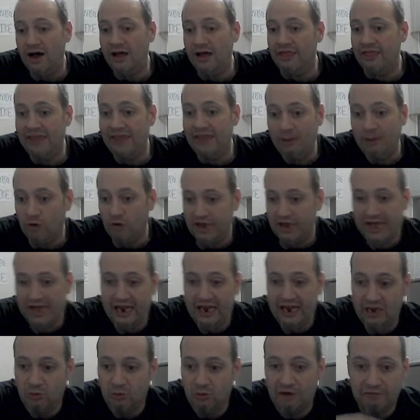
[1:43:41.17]
they will get
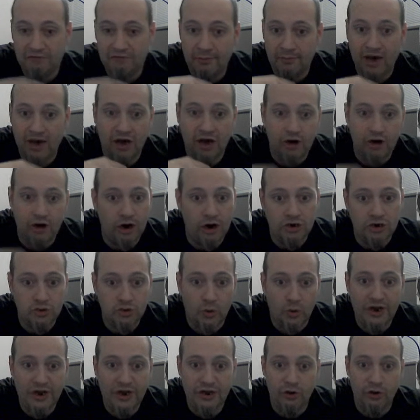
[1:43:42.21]
anywhere from
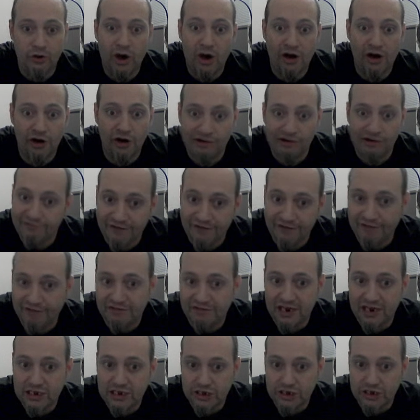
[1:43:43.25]
120 to
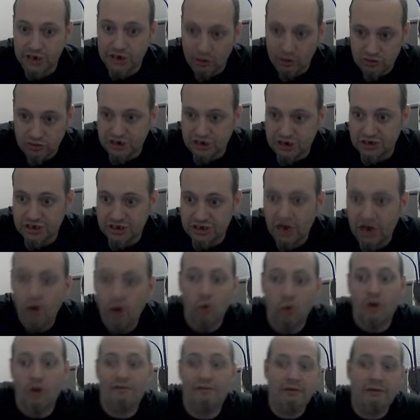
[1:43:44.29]
150 satoshis.
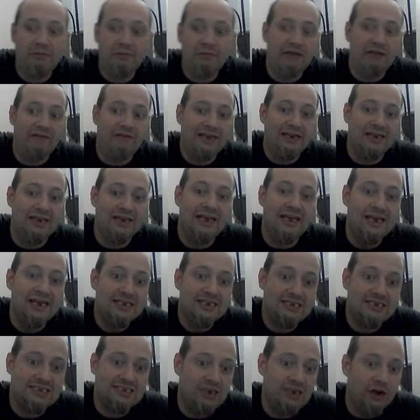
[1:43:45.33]
Or if I'm giving,
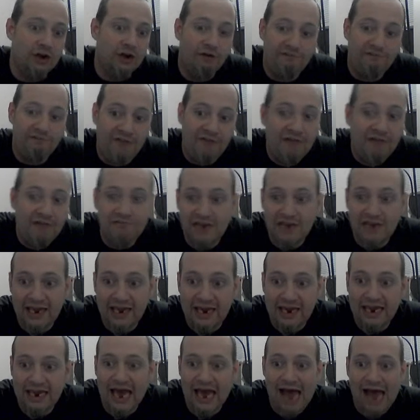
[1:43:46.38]

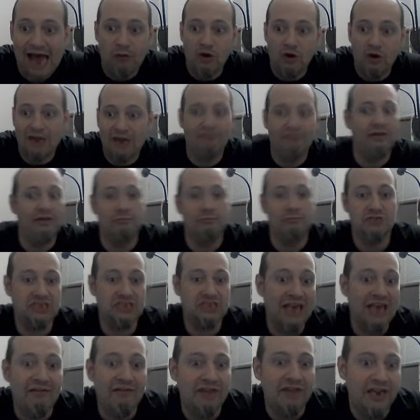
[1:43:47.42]
50, I will give them
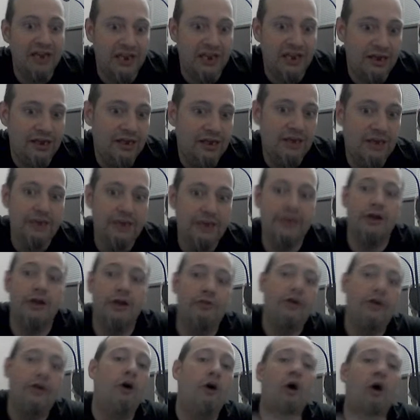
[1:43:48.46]
70.
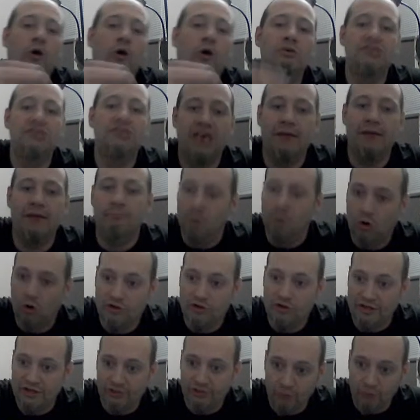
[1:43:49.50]
They'll always get more
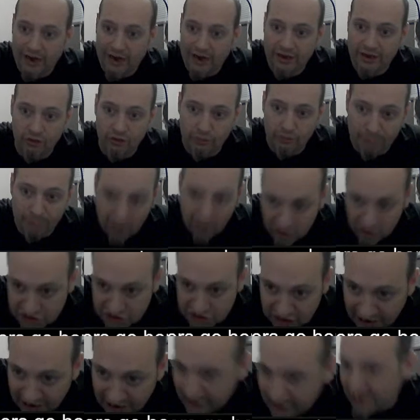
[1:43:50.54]
than the regular
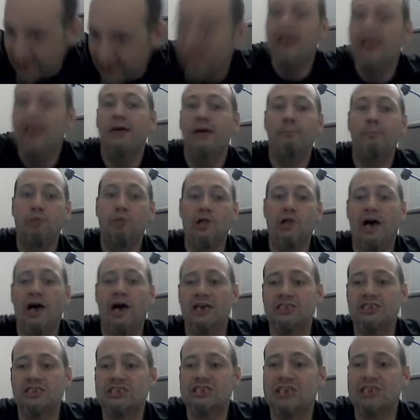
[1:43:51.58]
person.
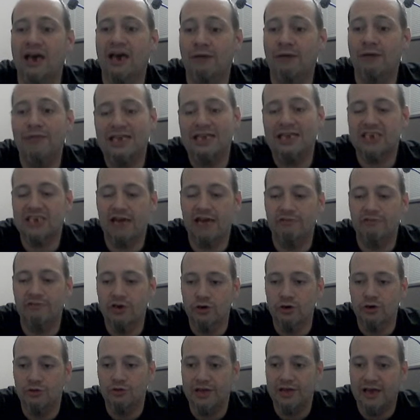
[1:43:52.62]
Plus, that's kind of a
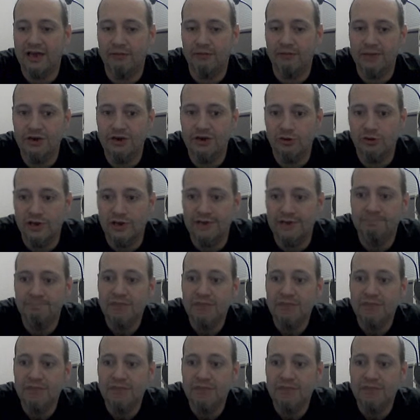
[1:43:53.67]
new thing I've been doing.